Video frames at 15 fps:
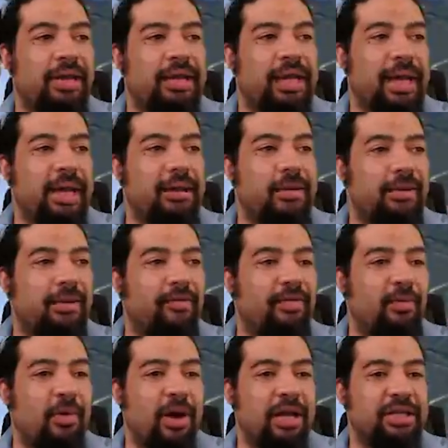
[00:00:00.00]
again. If
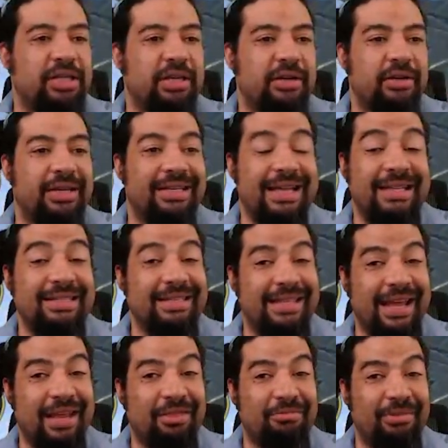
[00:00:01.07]
we watch here, he has his
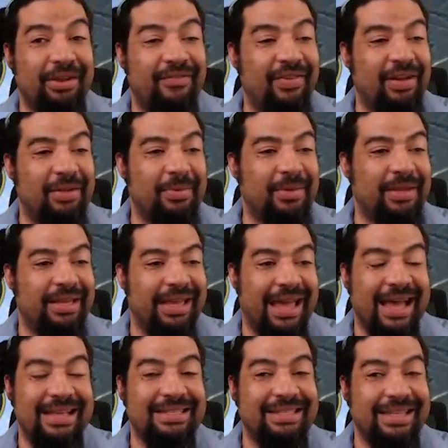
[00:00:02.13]
A3 available. He
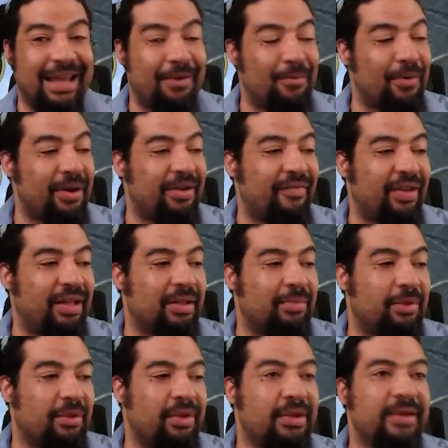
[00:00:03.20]
has his A1
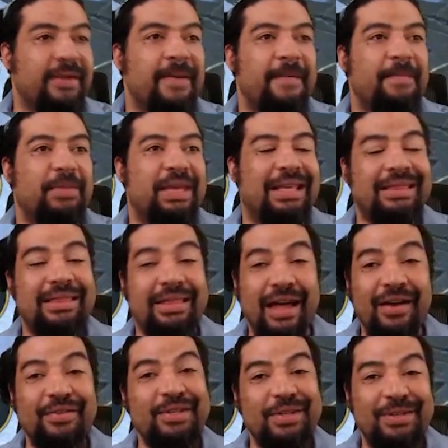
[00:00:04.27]
available. He
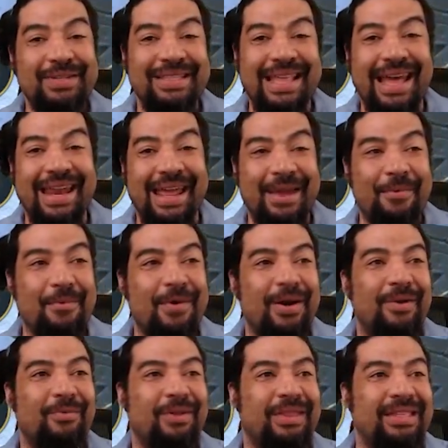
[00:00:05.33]
loves using that
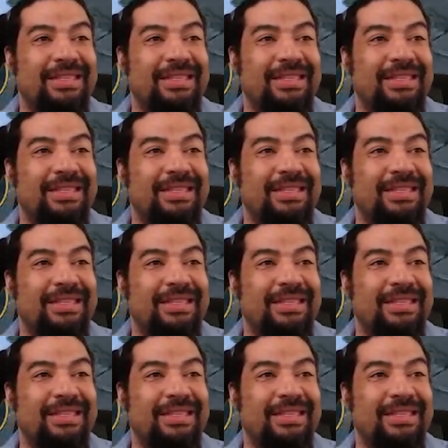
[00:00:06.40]
A1 with